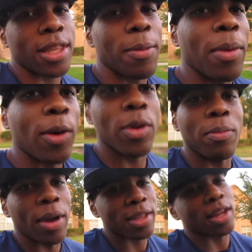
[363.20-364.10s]
that back. We
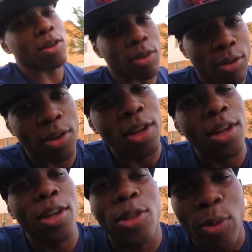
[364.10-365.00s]
might not go
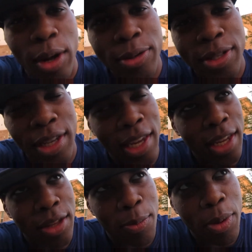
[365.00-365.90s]
nowhere out to eat.
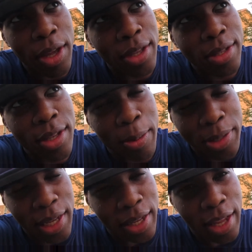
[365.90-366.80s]
It depends. I'm gonna
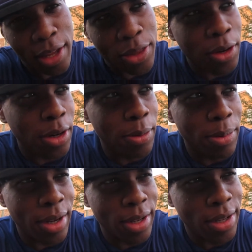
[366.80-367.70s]
see at 9:30,
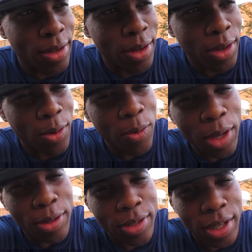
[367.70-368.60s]
but we
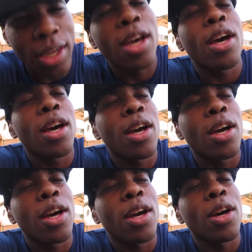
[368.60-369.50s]
gonna see.
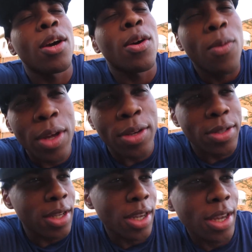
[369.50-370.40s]
We gonna see.